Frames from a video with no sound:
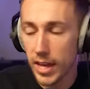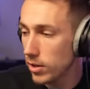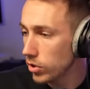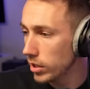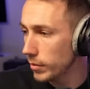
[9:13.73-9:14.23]
they're
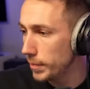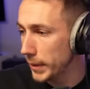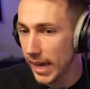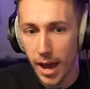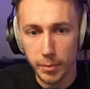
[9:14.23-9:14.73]
not going to
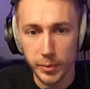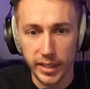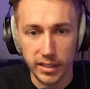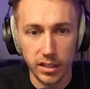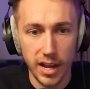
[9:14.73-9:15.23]
be happy with
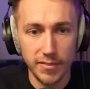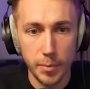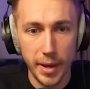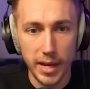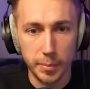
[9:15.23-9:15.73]
it, can I have it
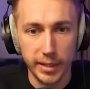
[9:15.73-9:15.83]
back,